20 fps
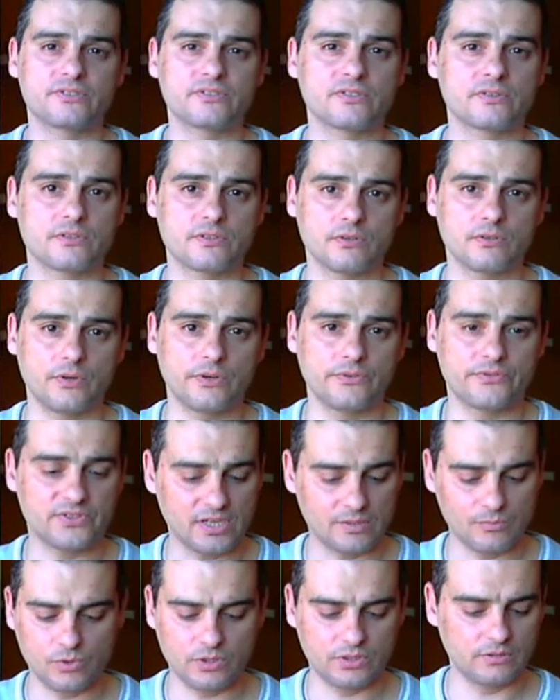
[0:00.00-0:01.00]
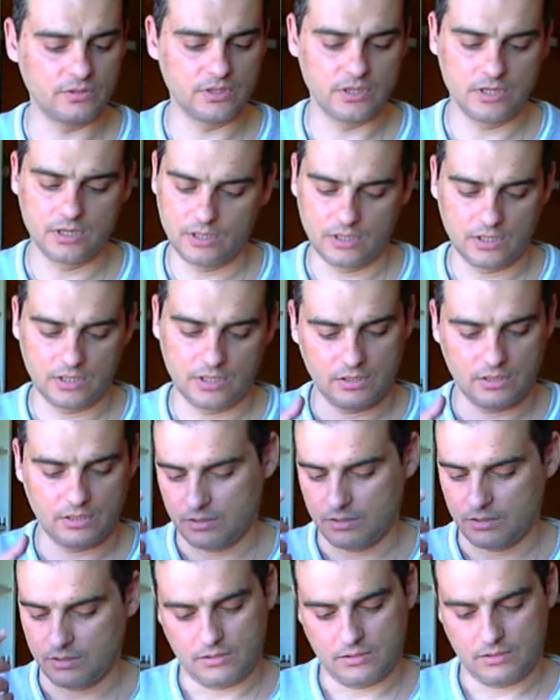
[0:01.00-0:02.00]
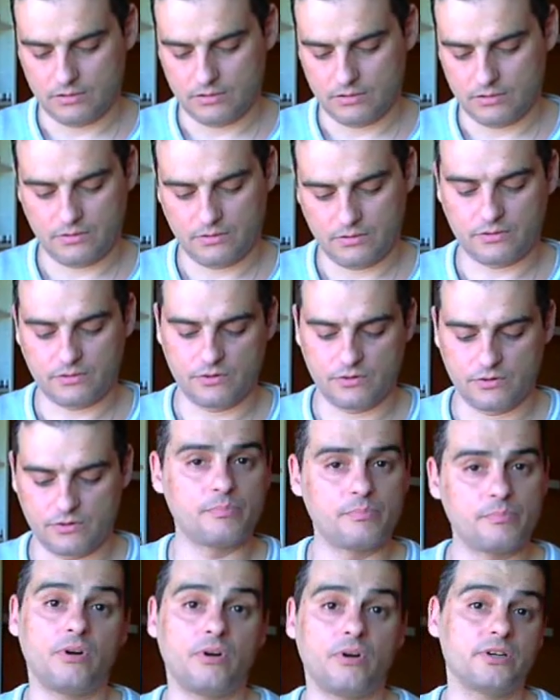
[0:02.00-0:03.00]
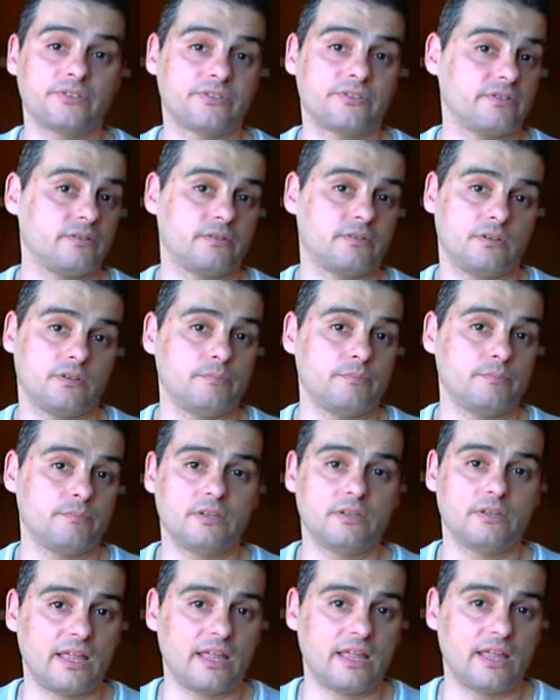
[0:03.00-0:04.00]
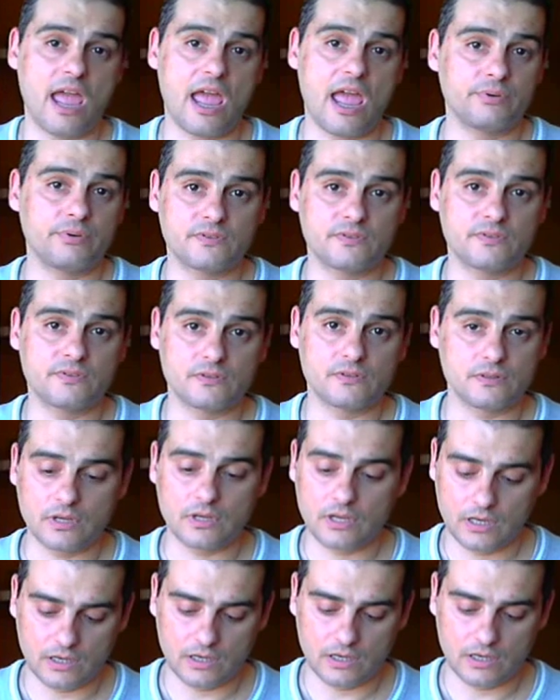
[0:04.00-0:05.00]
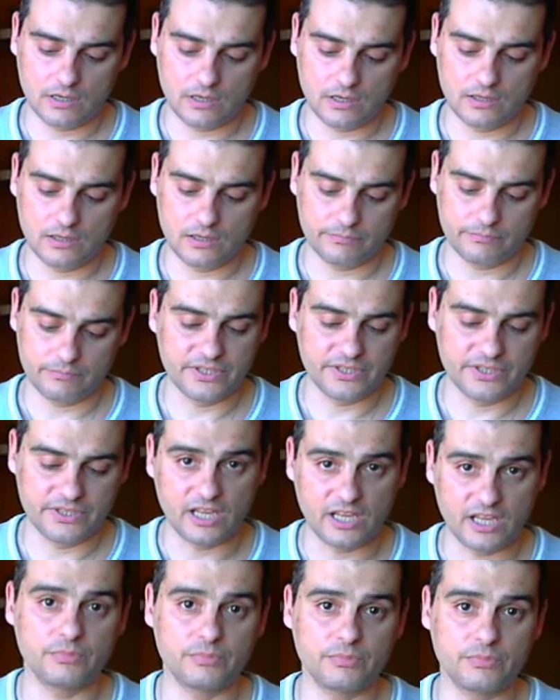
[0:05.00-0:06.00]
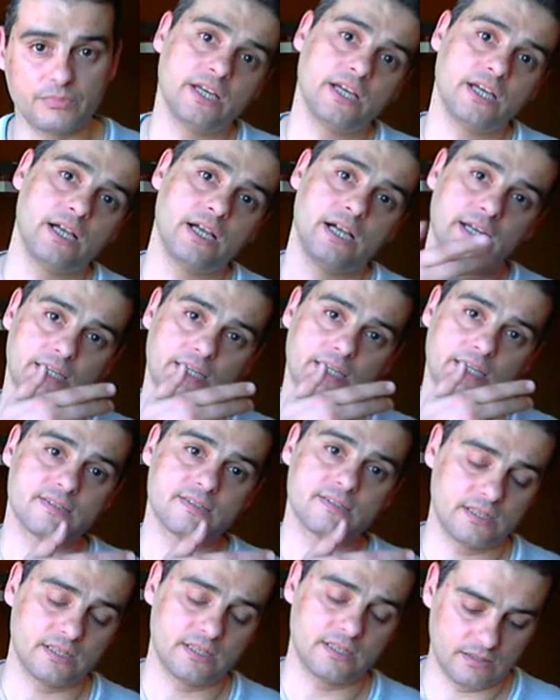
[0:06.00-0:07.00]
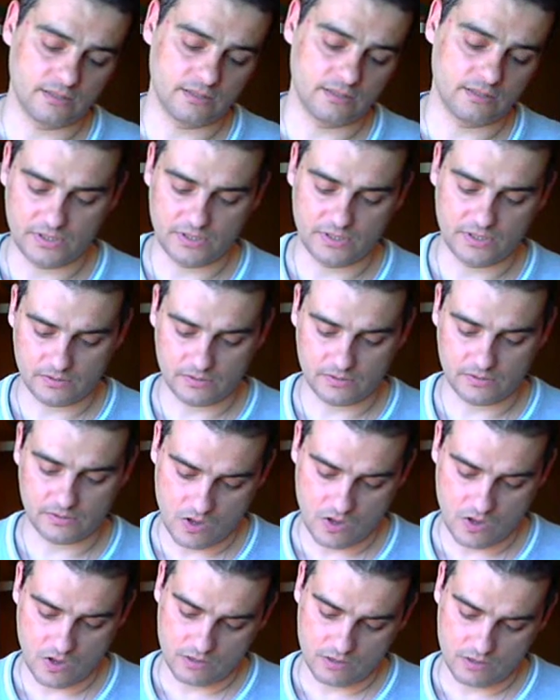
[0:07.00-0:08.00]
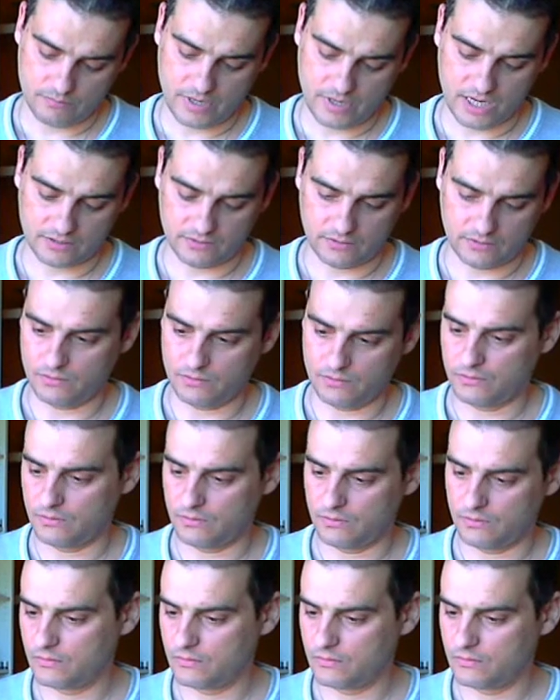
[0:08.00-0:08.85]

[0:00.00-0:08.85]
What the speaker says: So if someone screw a part, I mean that happens, please tell me. I can send it the piece back to.